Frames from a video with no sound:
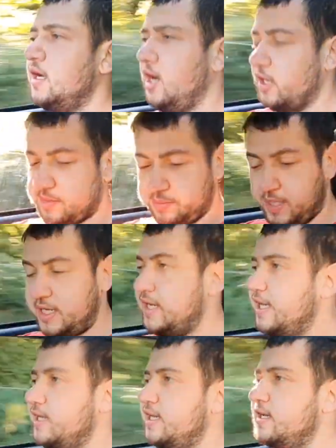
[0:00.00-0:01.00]
I
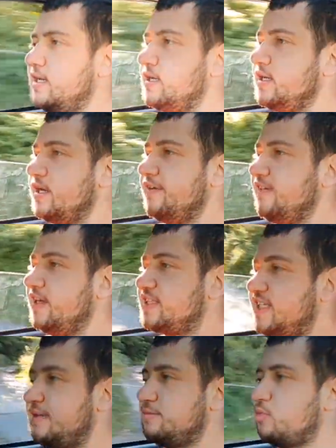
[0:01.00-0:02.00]
completely, it
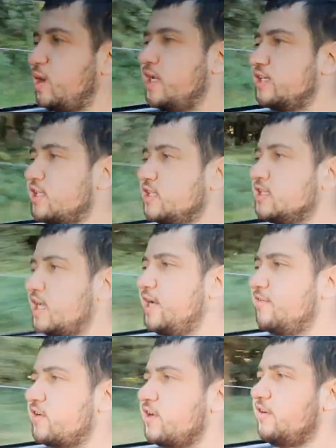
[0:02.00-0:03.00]
seems weird because I
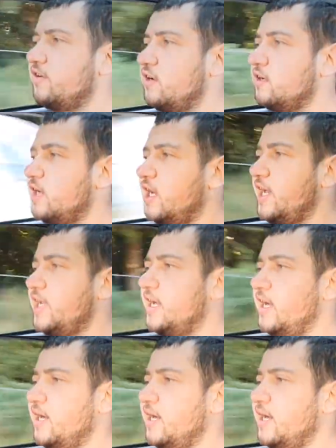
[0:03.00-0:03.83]
haven't got a,